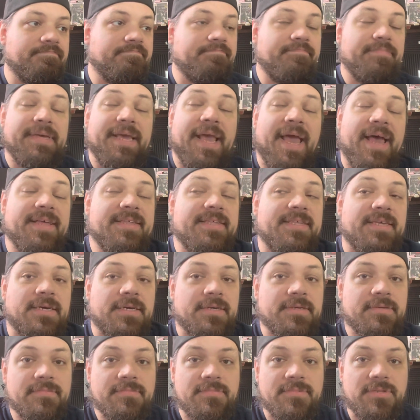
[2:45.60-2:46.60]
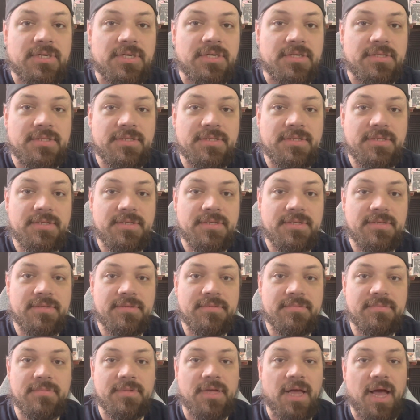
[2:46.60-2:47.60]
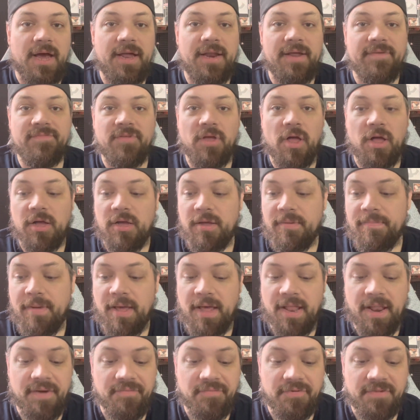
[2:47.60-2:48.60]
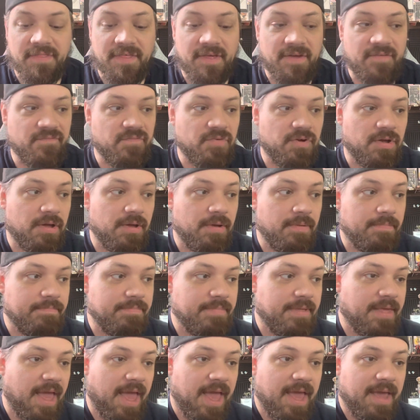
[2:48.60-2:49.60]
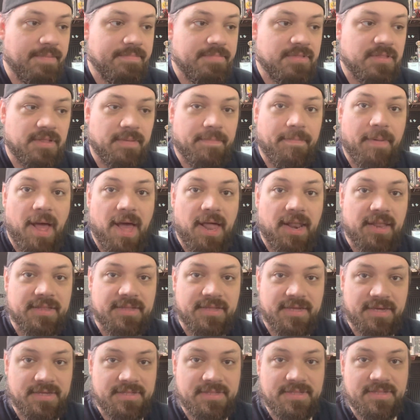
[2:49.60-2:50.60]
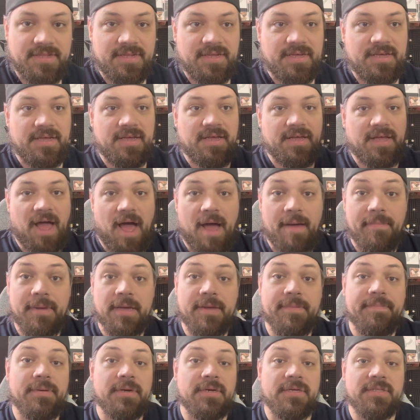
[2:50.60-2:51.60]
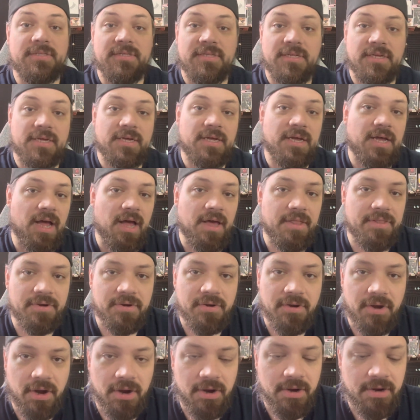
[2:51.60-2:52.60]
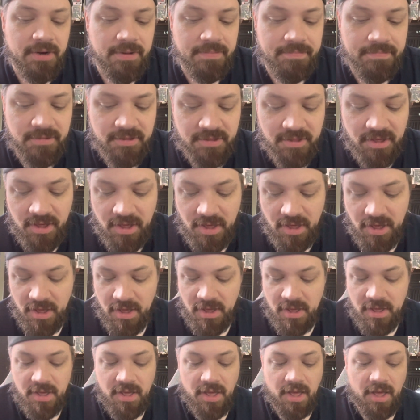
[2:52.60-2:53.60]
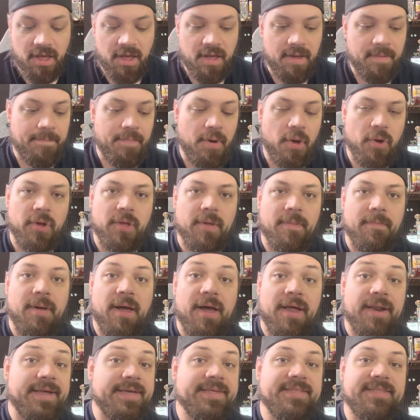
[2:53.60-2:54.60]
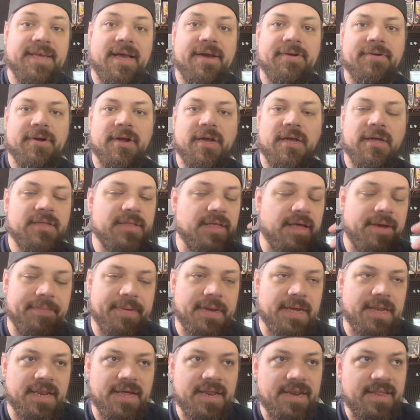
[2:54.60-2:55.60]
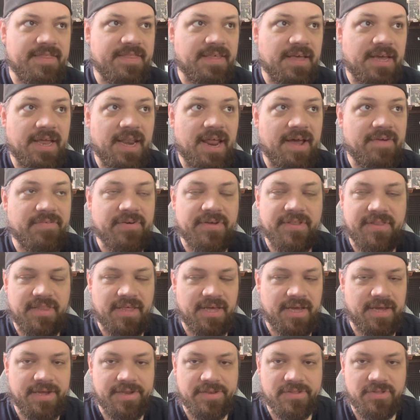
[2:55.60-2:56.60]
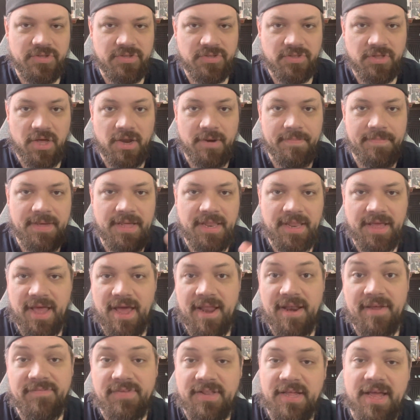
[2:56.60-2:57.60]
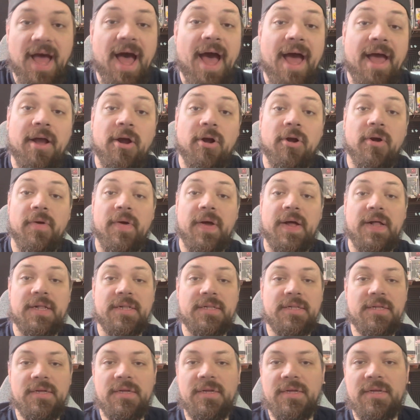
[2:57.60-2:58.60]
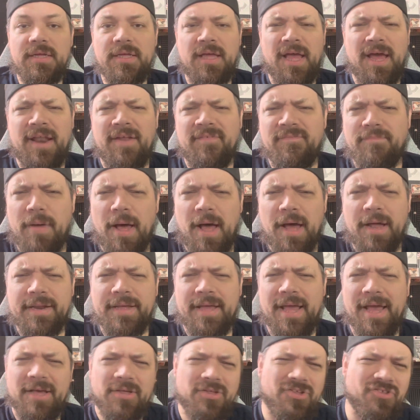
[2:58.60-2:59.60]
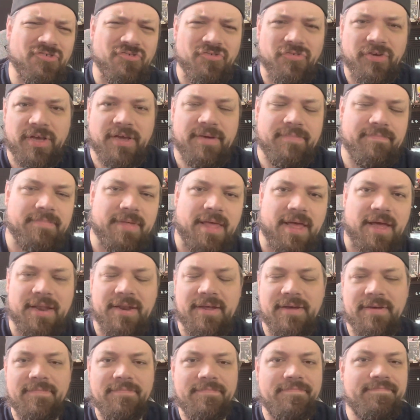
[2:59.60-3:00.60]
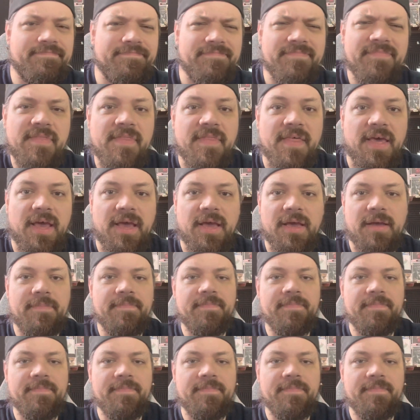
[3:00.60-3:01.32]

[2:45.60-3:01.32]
BSing, just kind of talking about everything from games to politics to comic books to other nerdums, Pokemon, etc. I mean, anything and everything. It's just going to be kind of like IRL kind of podcast stream kind of thing.